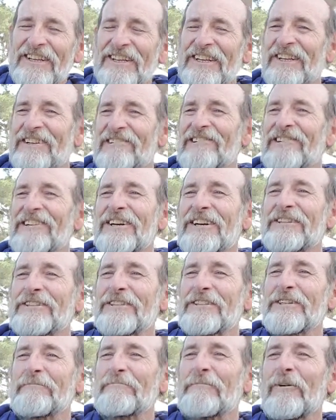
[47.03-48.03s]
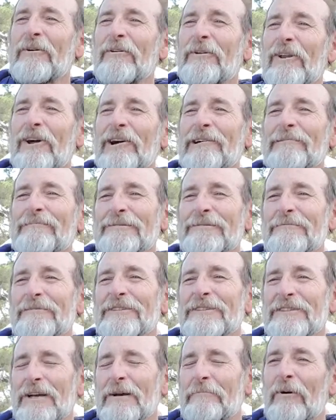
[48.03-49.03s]
introduction to polearms.
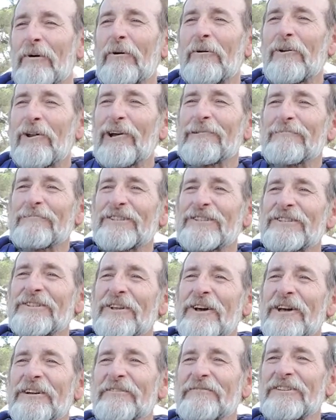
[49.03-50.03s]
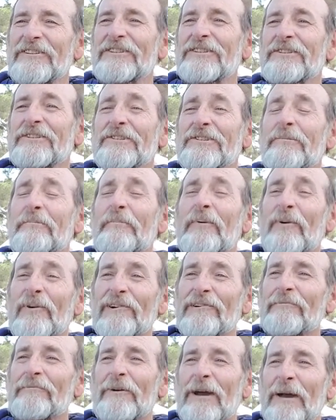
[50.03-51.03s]
A polearm was thought of as a
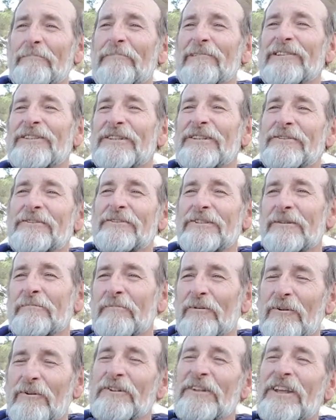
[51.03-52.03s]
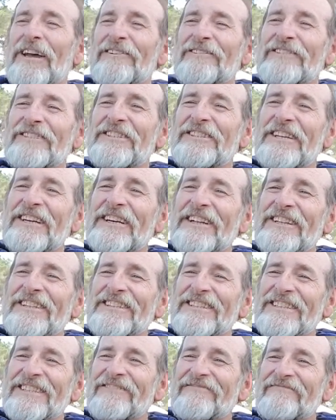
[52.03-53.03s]
support weapon used to pull down
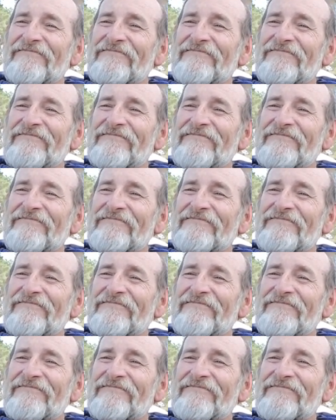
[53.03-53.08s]
shields.